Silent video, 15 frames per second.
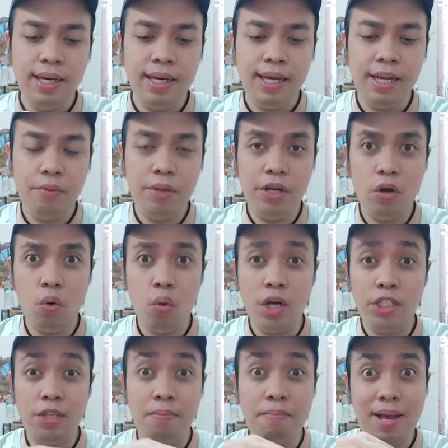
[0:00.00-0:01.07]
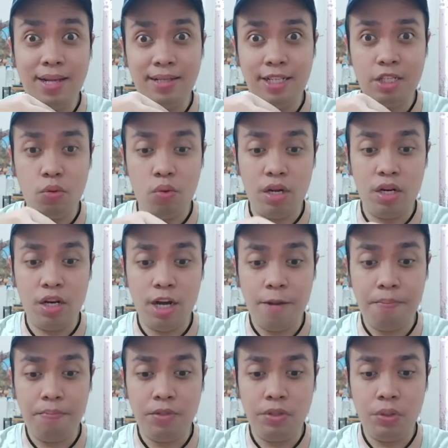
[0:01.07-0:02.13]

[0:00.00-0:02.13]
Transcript: and we don't want to mess this one up.